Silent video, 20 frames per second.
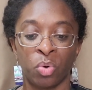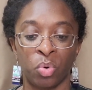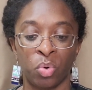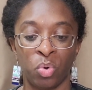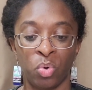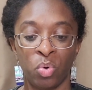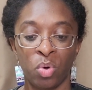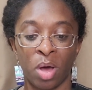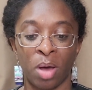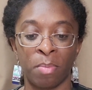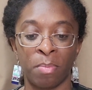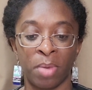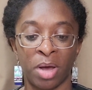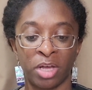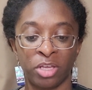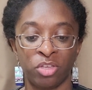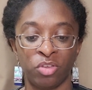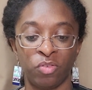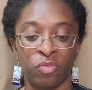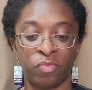Who
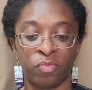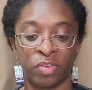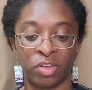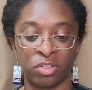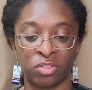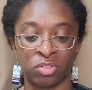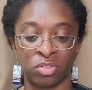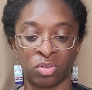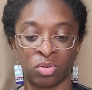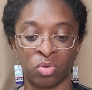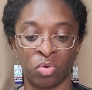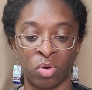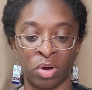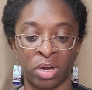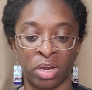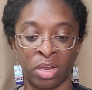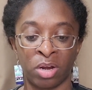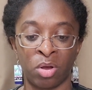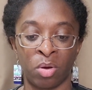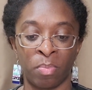among you fears the
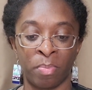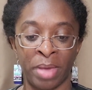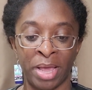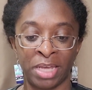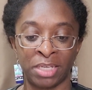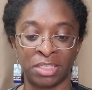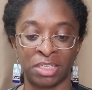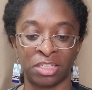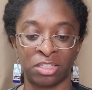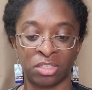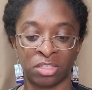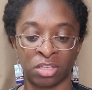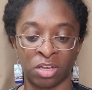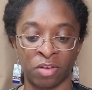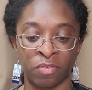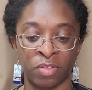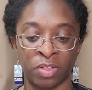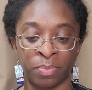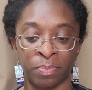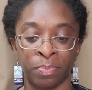Lord and obeys his
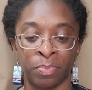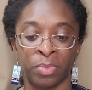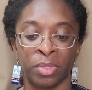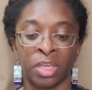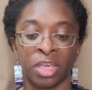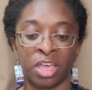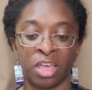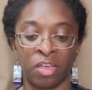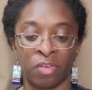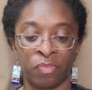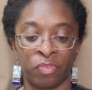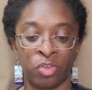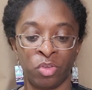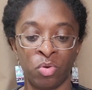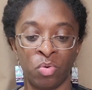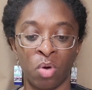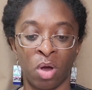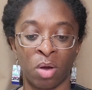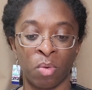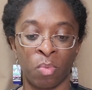servant? If
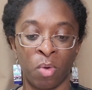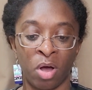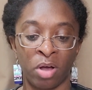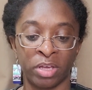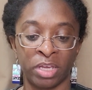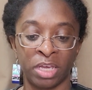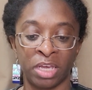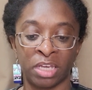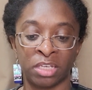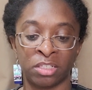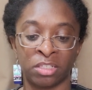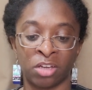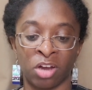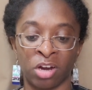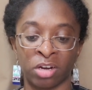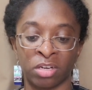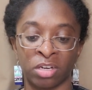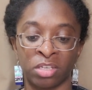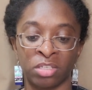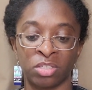you are walking in
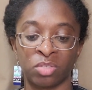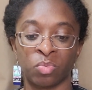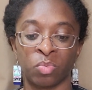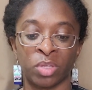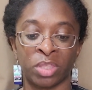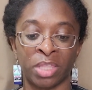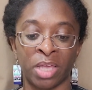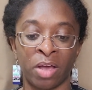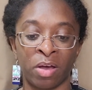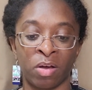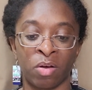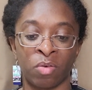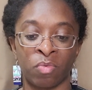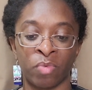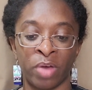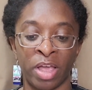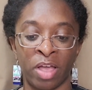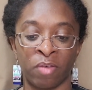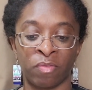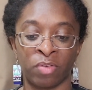darkness without a
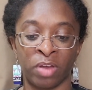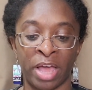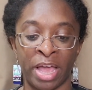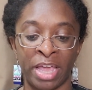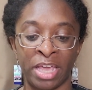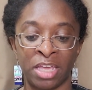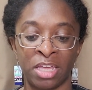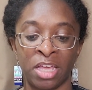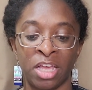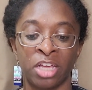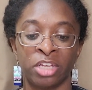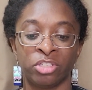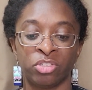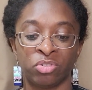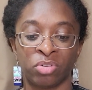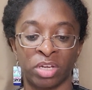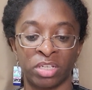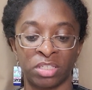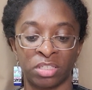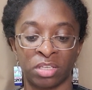ray of light,
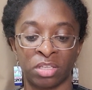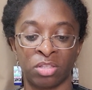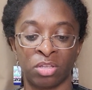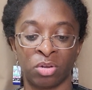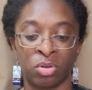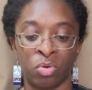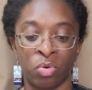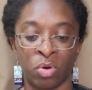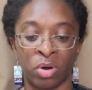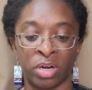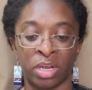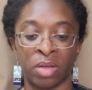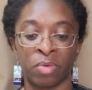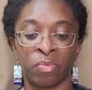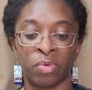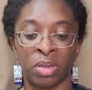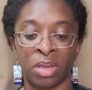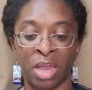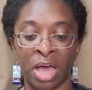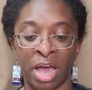trust in the Lord and
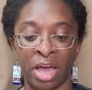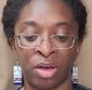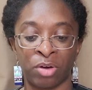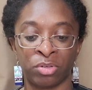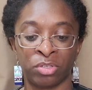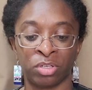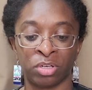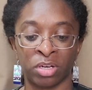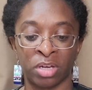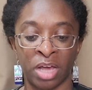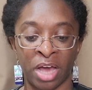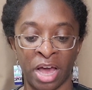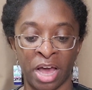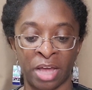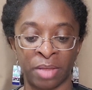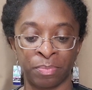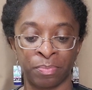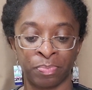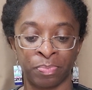rely on your God.